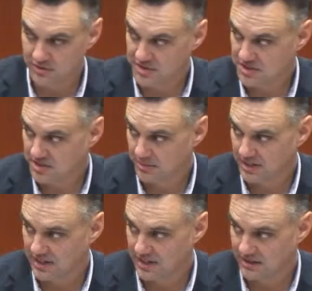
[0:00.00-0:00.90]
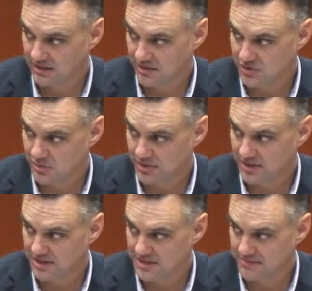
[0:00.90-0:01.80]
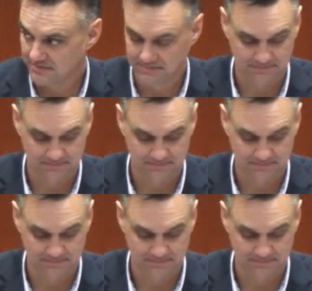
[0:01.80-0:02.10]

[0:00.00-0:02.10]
Services Committee and Councillor Minhas.